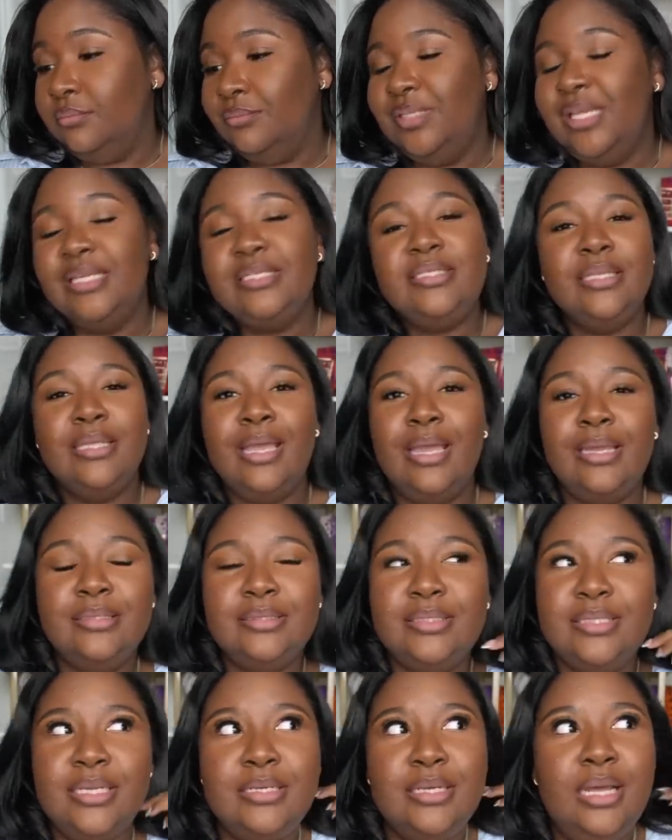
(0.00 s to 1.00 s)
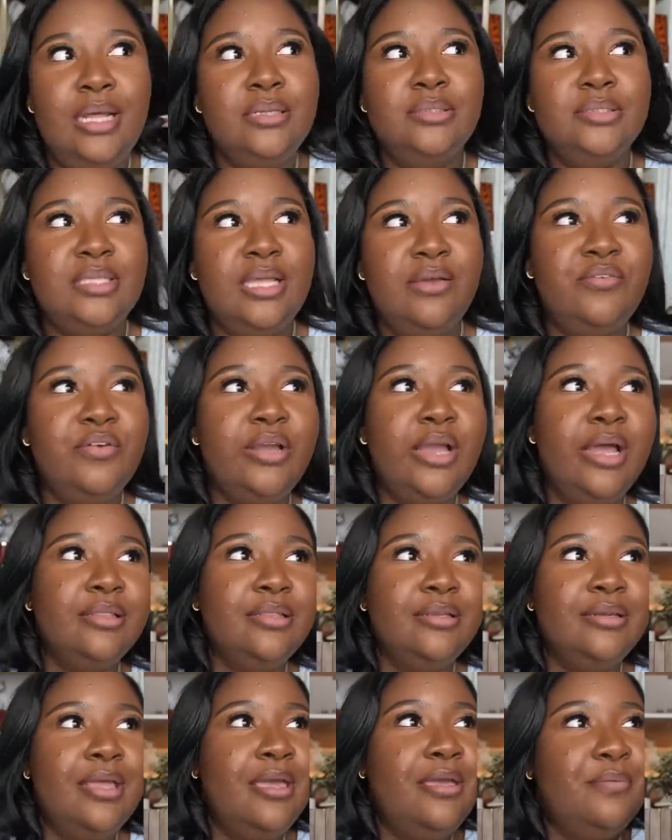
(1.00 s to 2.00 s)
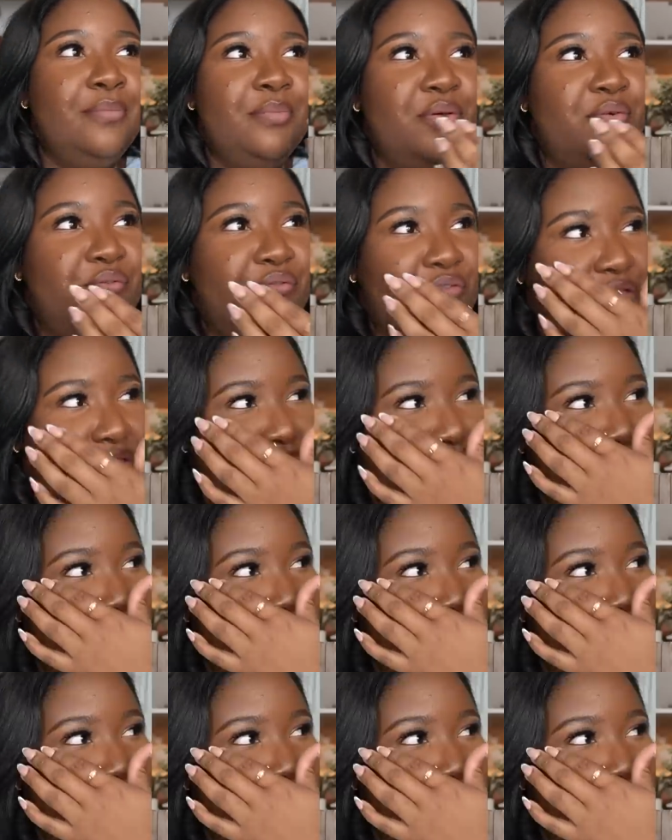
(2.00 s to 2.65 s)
they like $10. I forgot the name of